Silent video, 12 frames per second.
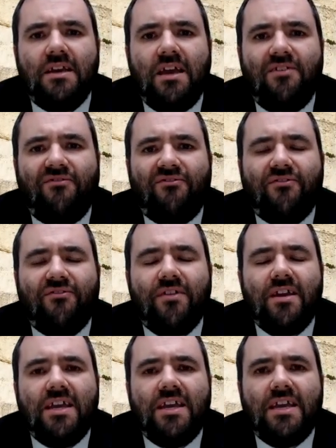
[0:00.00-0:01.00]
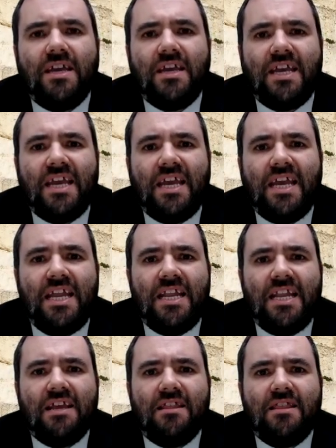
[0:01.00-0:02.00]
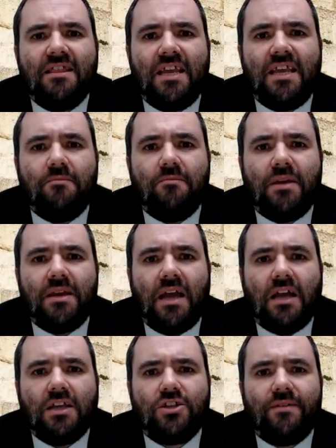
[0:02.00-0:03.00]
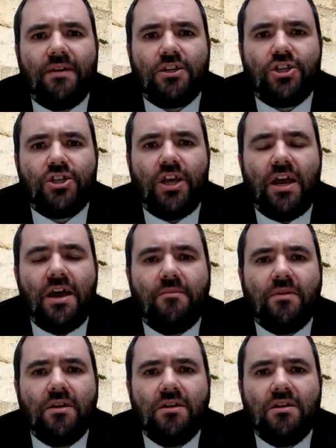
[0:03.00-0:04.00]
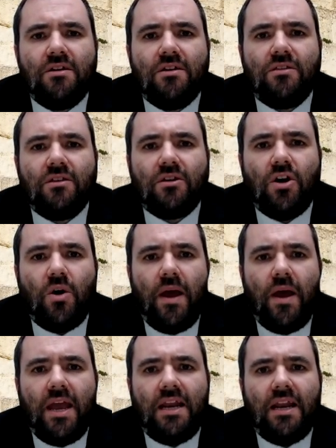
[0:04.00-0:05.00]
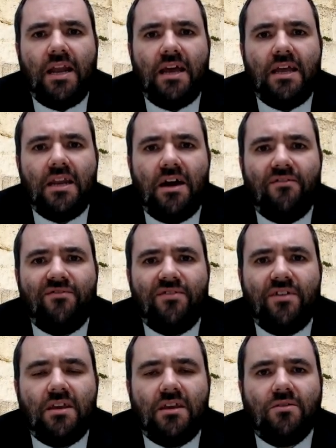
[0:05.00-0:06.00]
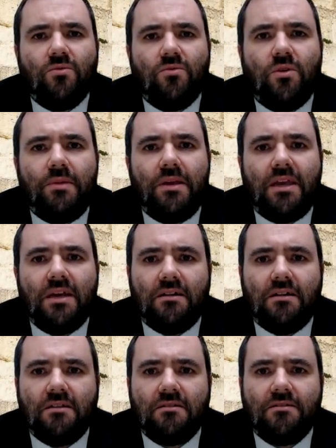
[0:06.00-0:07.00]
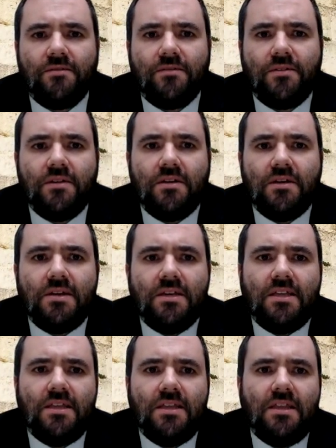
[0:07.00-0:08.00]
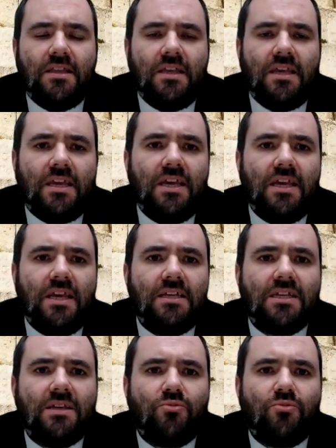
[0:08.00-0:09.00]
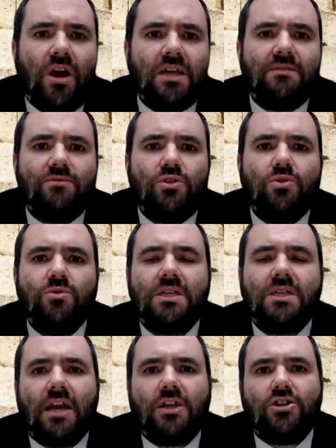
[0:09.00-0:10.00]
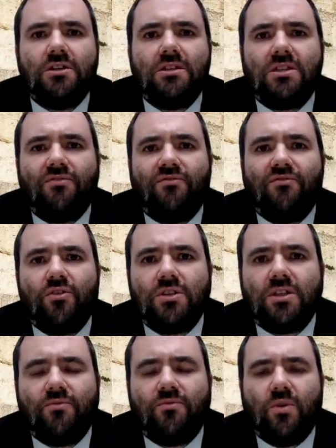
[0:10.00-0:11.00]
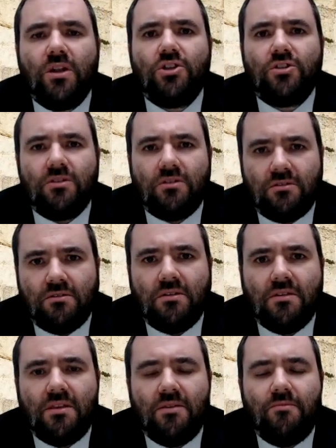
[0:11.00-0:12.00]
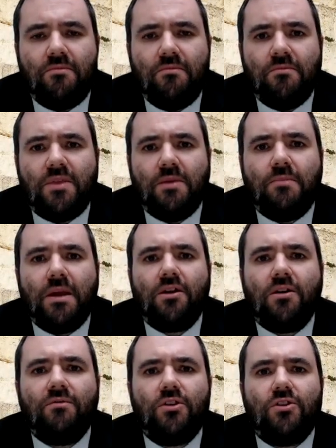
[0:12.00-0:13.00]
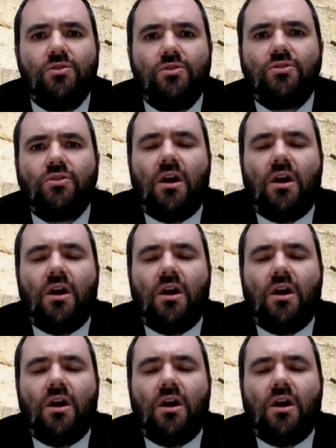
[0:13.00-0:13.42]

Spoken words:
If in the mikdash of Hashem, the kohen and navi will be killed. The Kinnah is comprised of two sections, the first of which, the bigger of the two